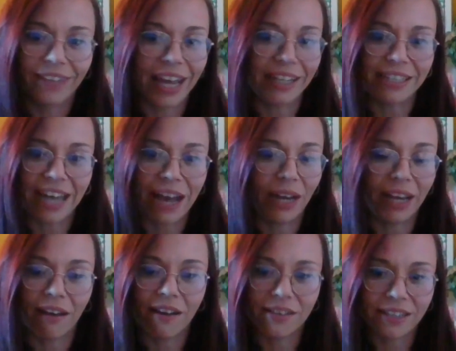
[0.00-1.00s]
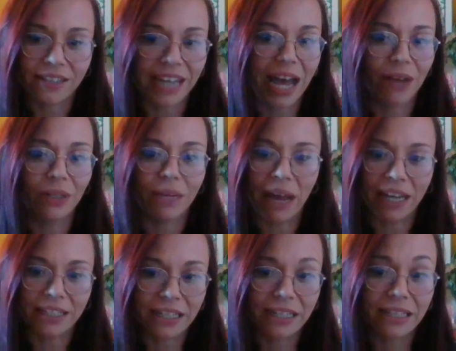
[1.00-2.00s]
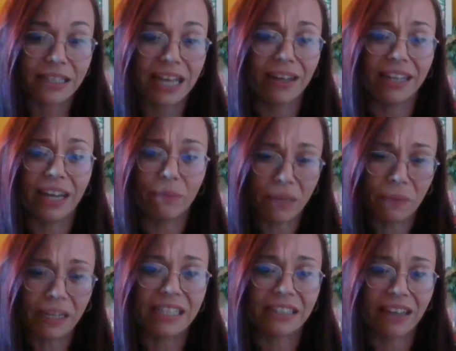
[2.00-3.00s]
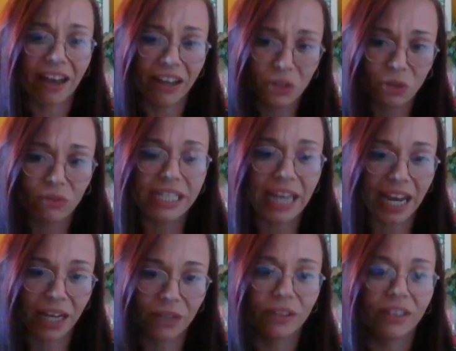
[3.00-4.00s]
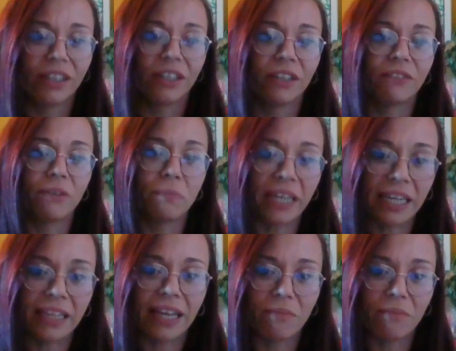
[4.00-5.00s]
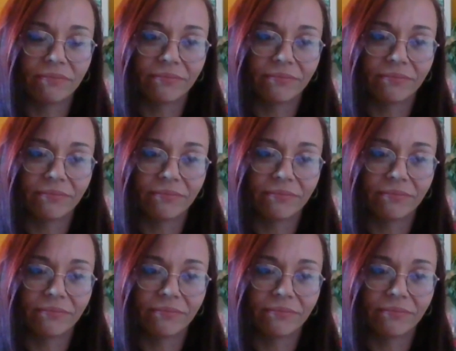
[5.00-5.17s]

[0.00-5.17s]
it down, let Gaza down, let Palestinians down, and let people in this country down for being that,